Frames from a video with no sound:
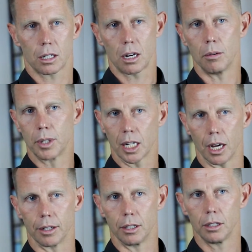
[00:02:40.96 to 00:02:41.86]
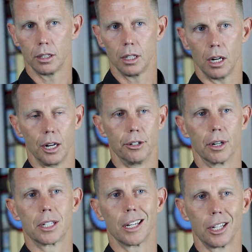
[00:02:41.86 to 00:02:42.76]
come together
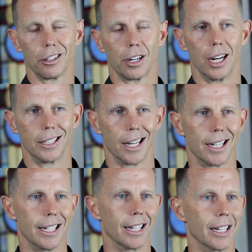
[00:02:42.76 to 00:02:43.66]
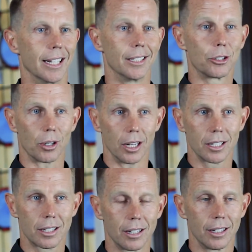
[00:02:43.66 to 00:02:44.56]
under a singular identity in
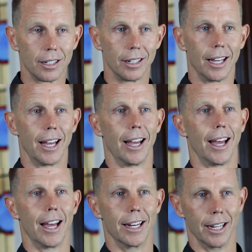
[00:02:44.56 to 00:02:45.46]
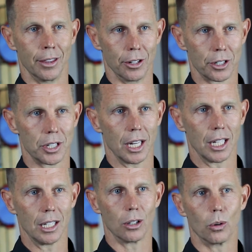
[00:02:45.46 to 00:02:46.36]
Christ and in their
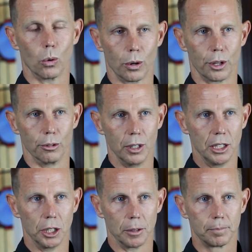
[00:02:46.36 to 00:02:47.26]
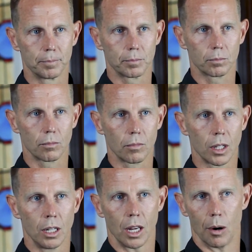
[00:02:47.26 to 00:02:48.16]
city or their region.
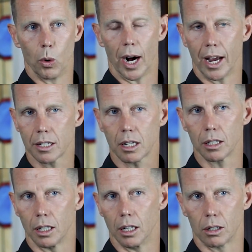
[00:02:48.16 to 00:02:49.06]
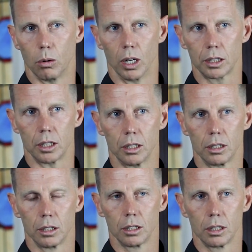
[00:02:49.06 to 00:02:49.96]
And we're asking a question: